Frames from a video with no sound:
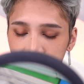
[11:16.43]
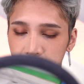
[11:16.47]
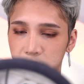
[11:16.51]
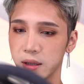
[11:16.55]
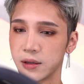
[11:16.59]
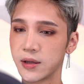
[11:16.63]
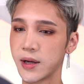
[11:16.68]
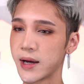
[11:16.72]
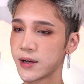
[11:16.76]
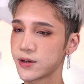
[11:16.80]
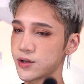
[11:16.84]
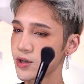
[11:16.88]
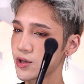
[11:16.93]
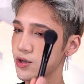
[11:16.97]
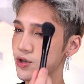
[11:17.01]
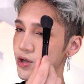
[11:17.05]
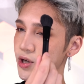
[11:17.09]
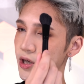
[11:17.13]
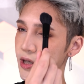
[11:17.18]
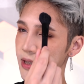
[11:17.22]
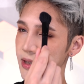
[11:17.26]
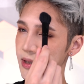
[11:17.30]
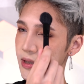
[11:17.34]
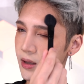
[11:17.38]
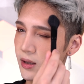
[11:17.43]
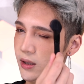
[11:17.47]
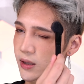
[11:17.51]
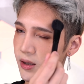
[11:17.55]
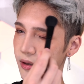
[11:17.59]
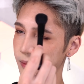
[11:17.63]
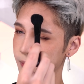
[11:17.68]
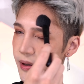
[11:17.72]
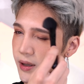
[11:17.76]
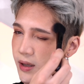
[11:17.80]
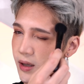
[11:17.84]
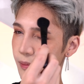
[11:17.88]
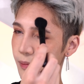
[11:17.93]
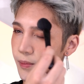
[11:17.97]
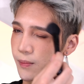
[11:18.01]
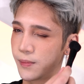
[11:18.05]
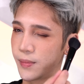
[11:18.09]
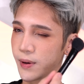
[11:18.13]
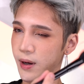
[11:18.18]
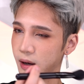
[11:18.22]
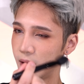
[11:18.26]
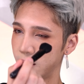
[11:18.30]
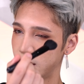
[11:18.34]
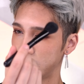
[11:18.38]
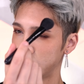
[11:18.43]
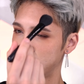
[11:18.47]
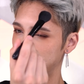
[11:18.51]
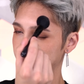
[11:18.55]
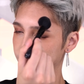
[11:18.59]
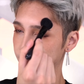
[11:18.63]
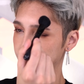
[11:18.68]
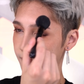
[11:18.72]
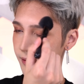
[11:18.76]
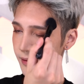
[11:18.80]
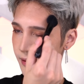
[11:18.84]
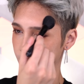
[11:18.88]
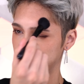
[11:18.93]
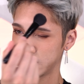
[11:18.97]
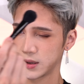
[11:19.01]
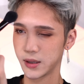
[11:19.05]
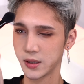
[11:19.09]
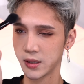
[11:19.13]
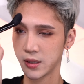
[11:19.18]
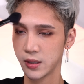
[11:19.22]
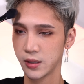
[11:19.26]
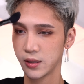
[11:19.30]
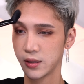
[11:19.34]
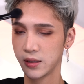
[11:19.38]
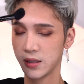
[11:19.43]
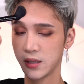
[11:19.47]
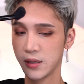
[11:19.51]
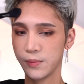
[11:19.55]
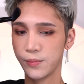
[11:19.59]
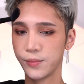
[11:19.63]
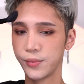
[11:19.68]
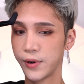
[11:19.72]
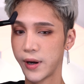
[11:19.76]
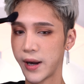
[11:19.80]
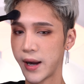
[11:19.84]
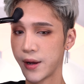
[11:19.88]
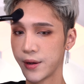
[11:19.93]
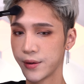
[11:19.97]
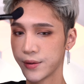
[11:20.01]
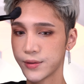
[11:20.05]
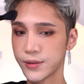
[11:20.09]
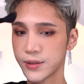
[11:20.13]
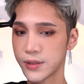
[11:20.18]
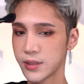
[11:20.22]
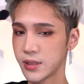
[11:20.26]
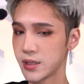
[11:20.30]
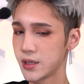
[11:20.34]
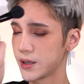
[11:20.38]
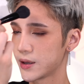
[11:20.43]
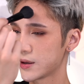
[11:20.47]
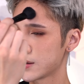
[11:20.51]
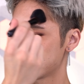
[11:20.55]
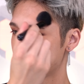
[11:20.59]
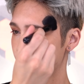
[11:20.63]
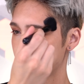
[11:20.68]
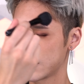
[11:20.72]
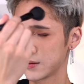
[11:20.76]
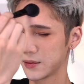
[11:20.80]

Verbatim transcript: And actually just a little bit above the brows here.